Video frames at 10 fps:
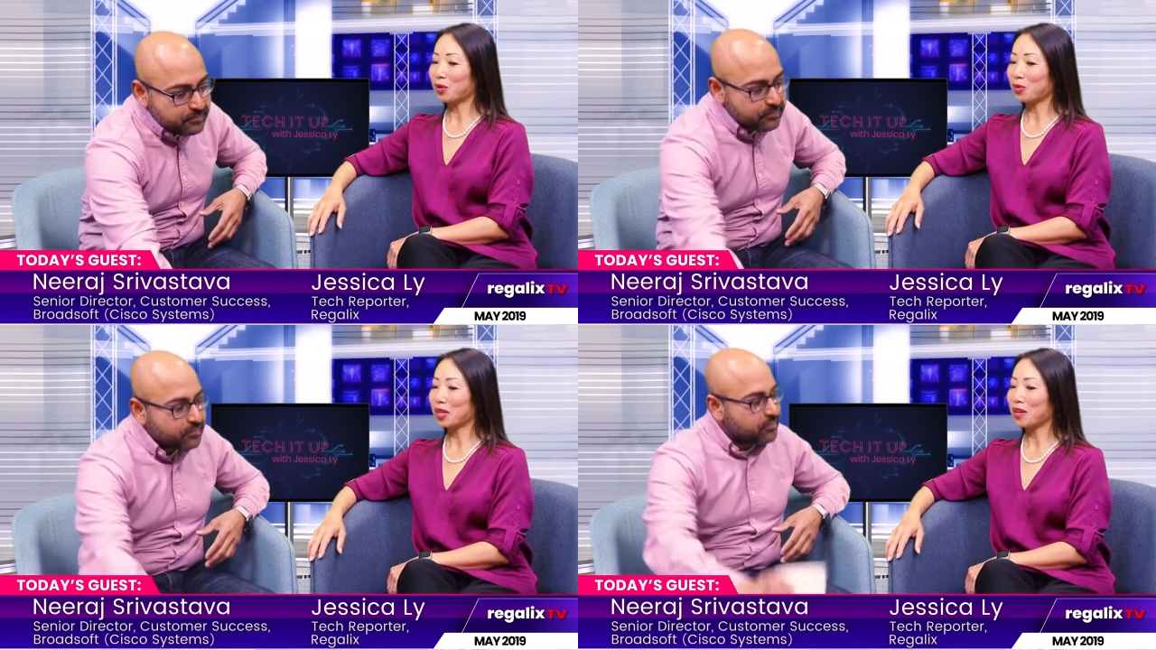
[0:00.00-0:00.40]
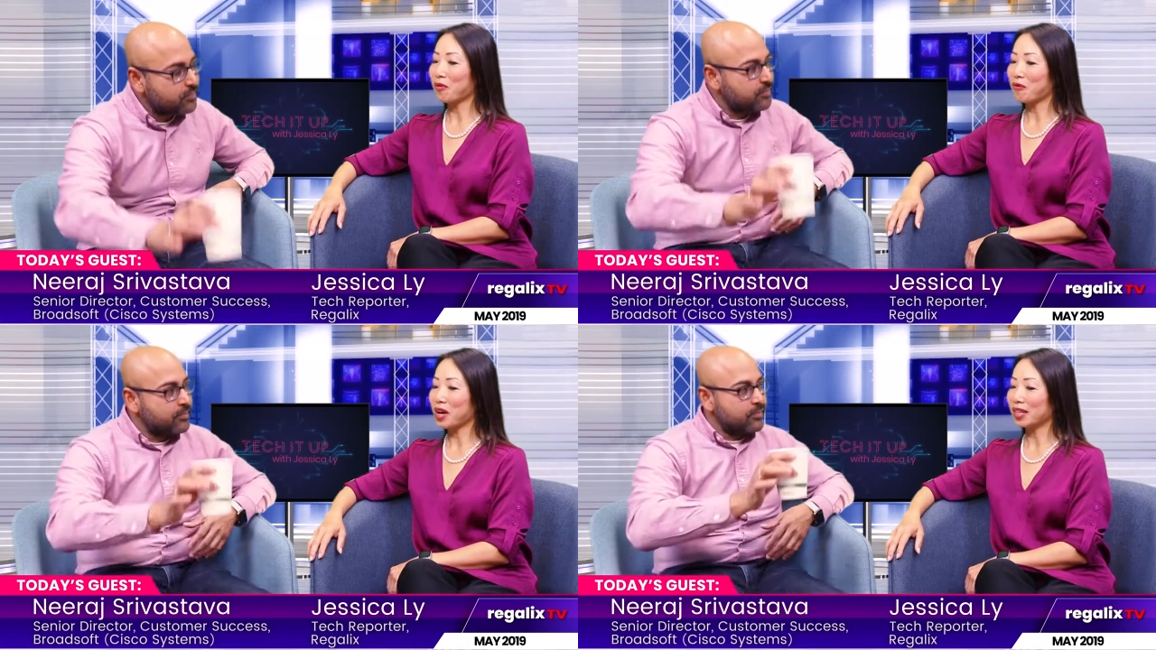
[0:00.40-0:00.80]
Speaker 1: career
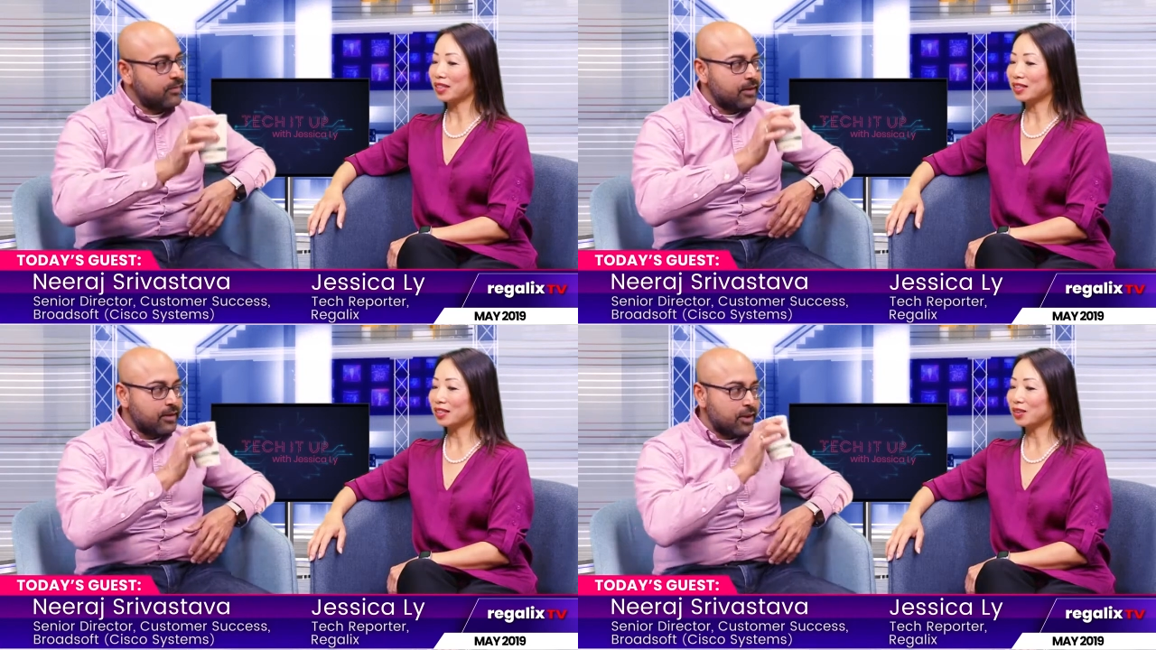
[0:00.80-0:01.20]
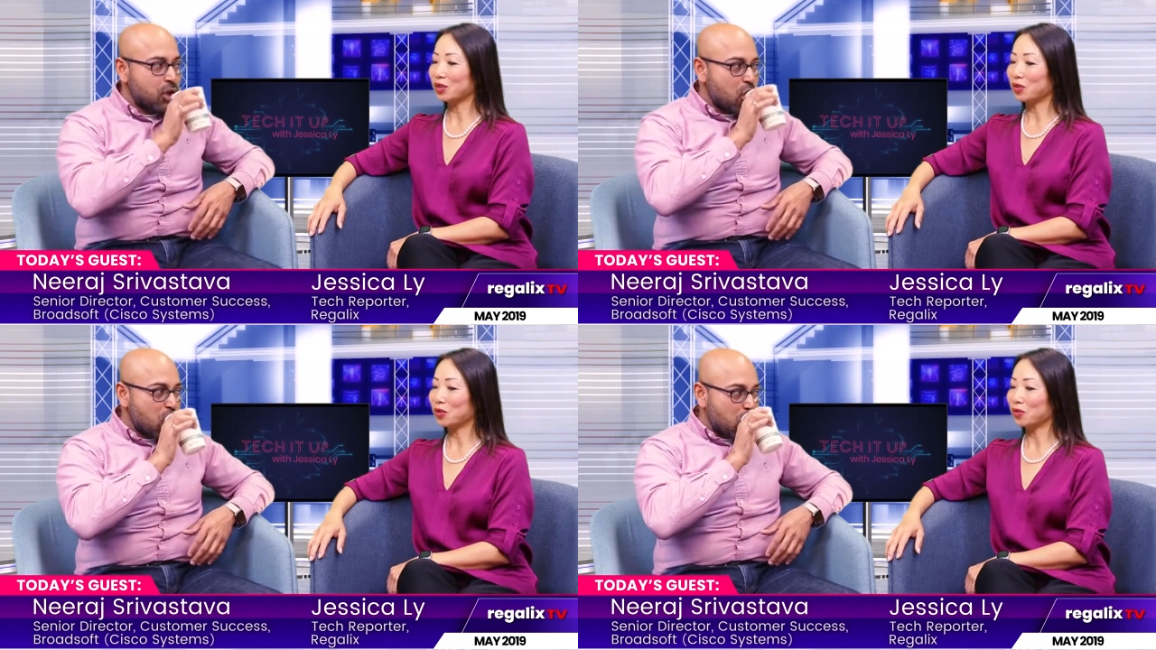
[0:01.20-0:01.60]
advice because
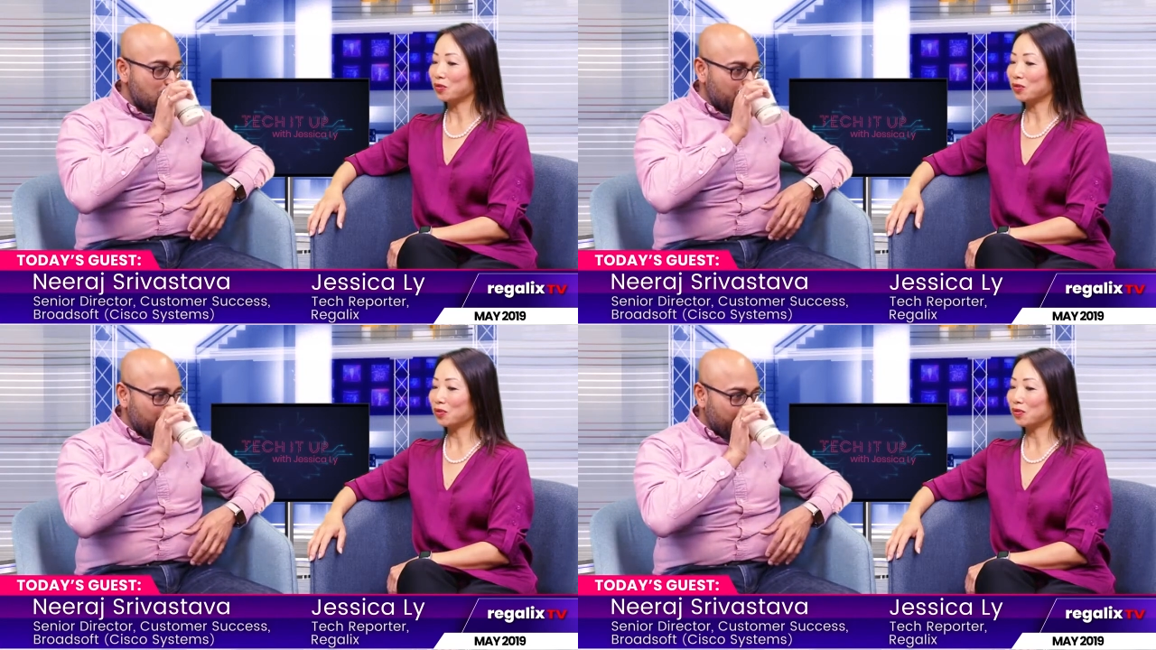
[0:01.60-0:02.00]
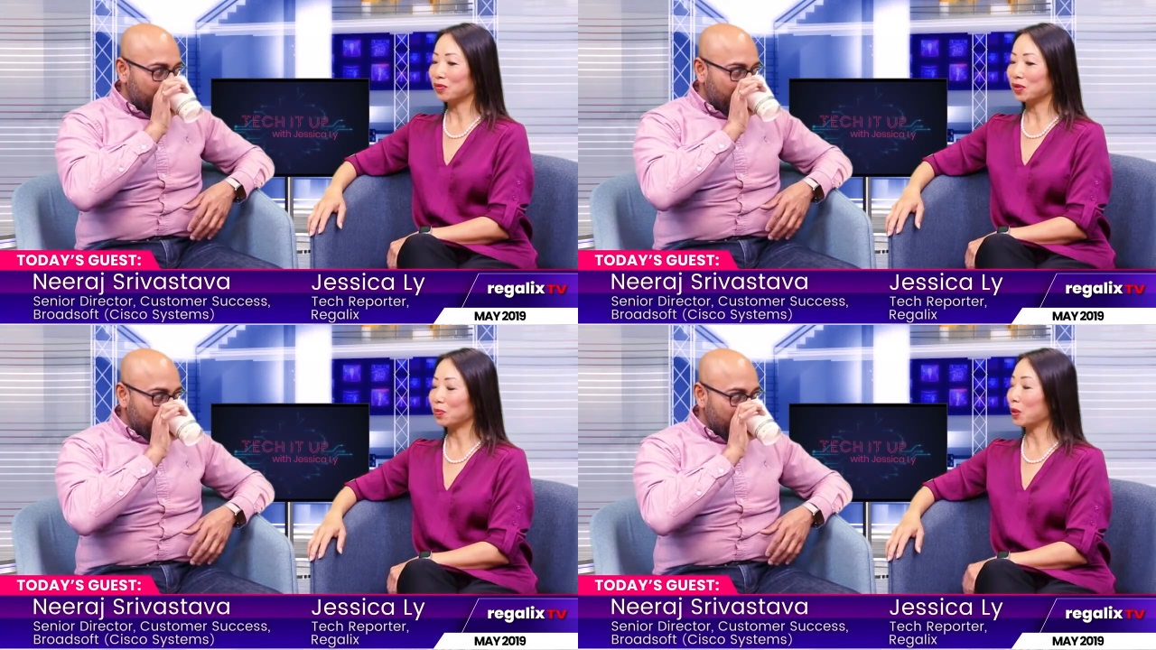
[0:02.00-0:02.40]
you, you
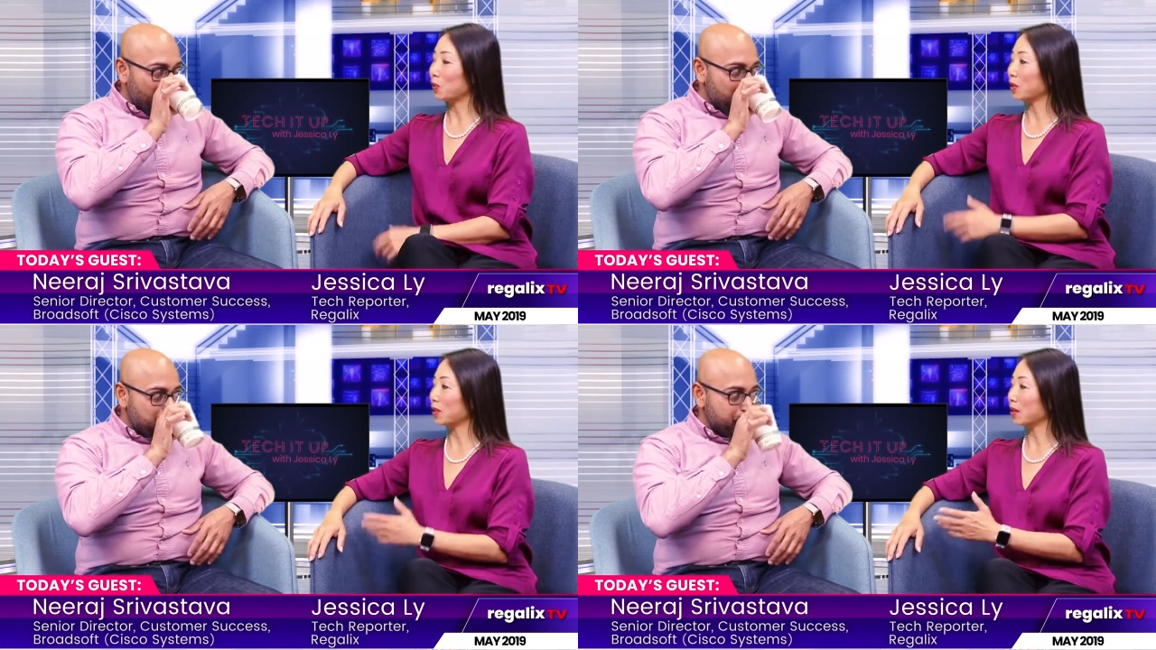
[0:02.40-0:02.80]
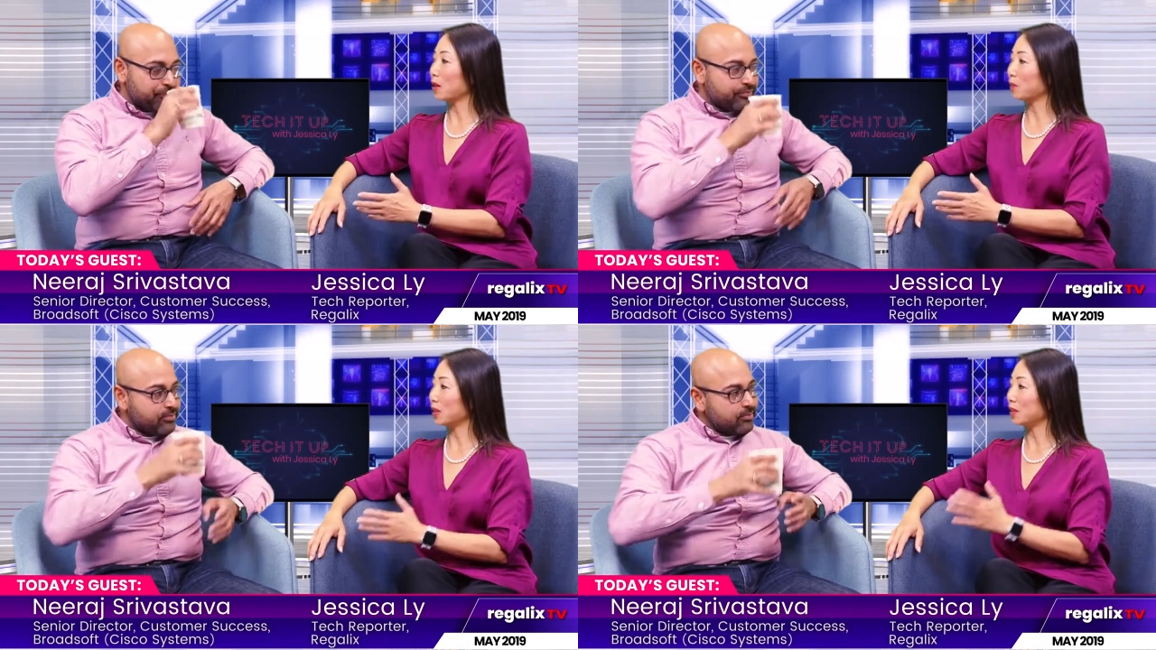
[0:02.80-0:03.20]
You've been with the
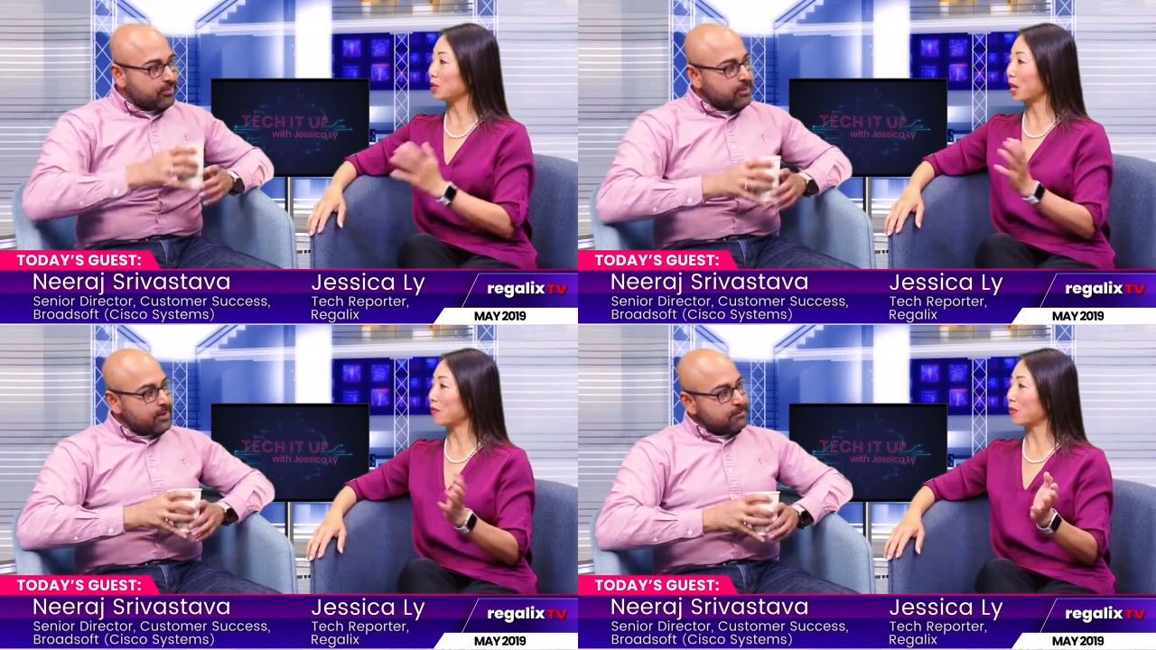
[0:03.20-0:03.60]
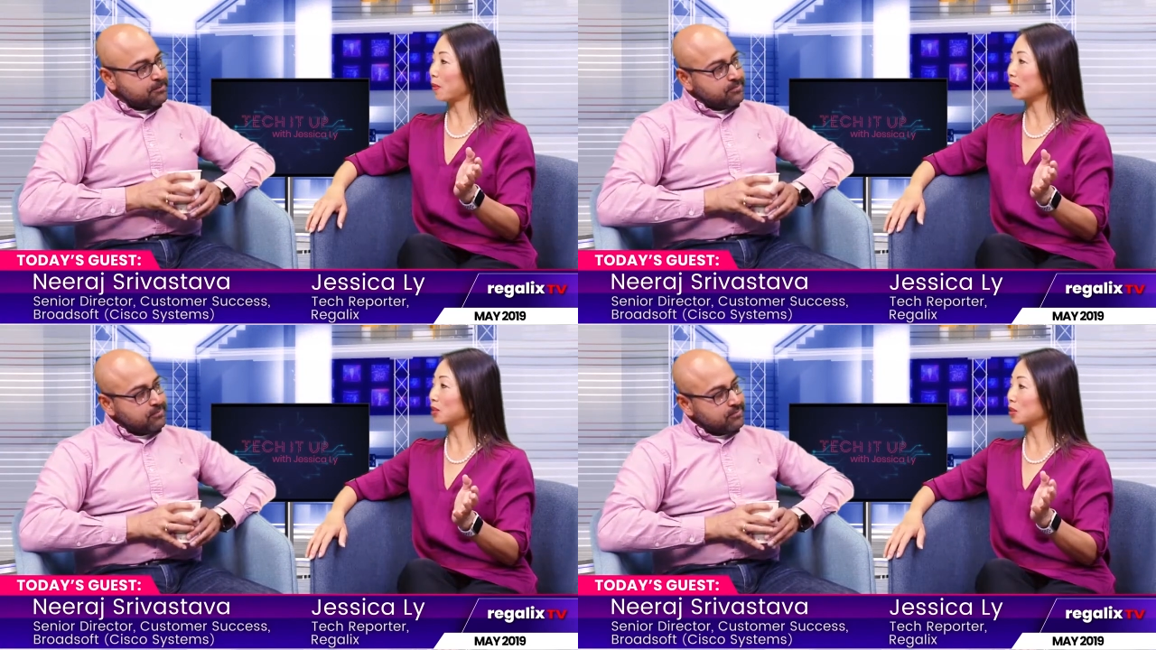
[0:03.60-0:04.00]
company. You came
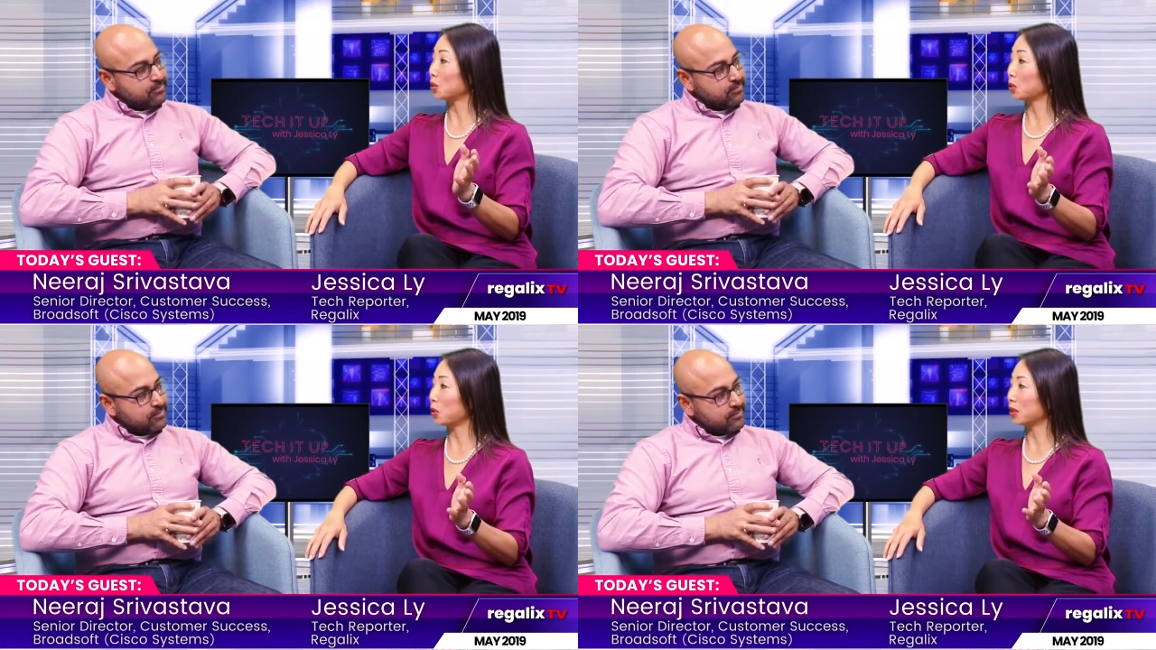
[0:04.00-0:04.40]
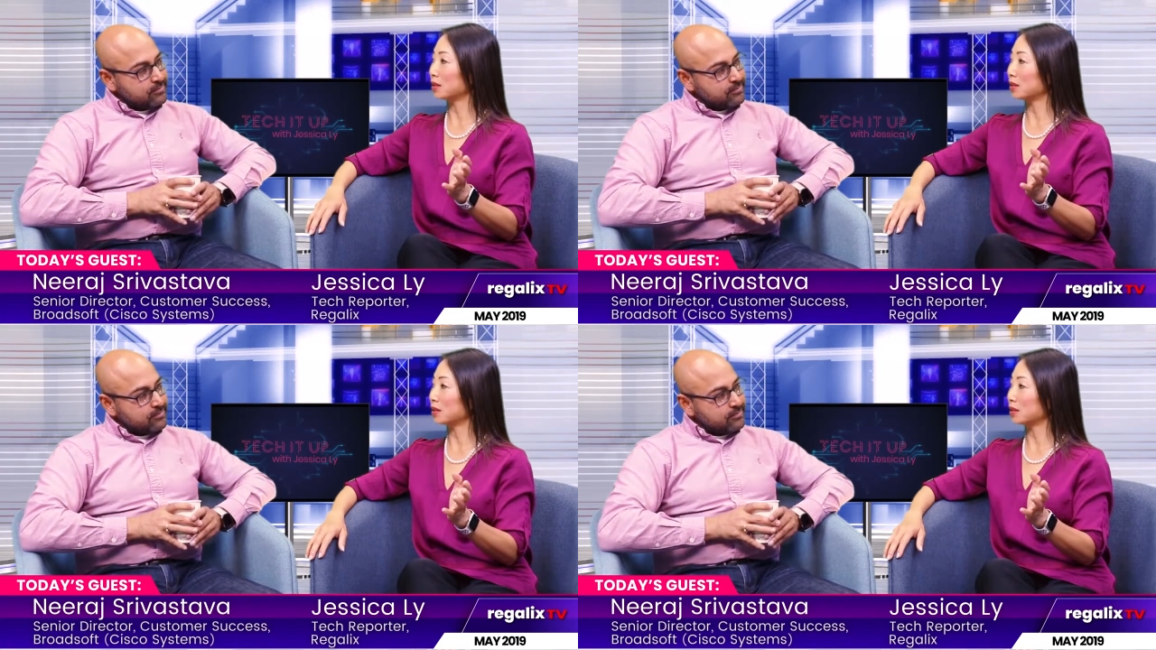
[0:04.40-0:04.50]
from actually Deloitte